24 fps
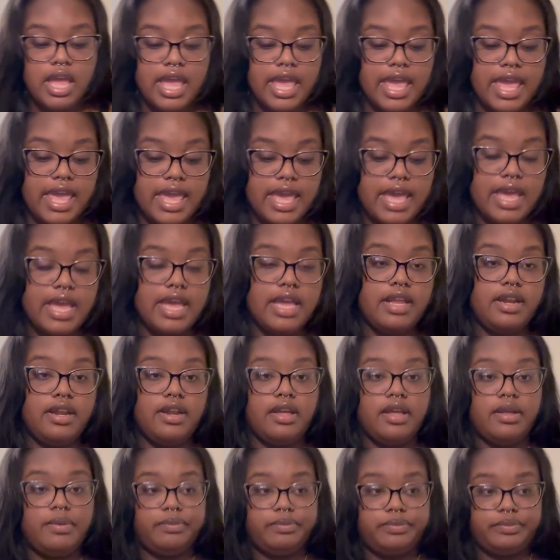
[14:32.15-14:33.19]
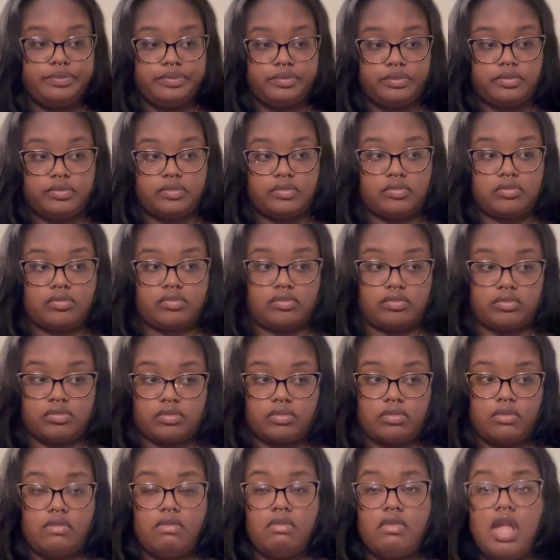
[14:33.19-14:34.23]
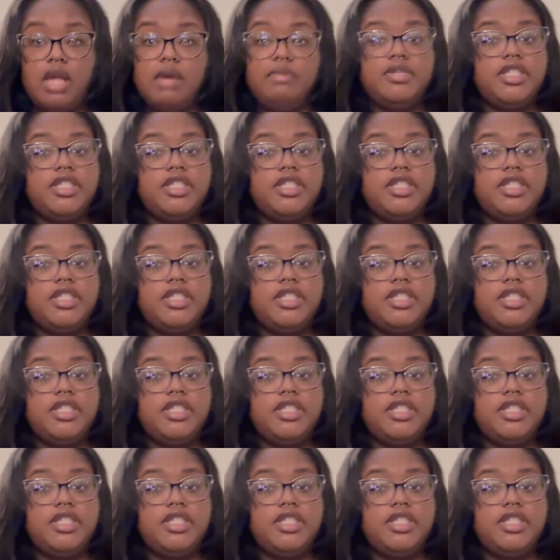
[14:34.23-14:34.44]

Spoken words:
And I'm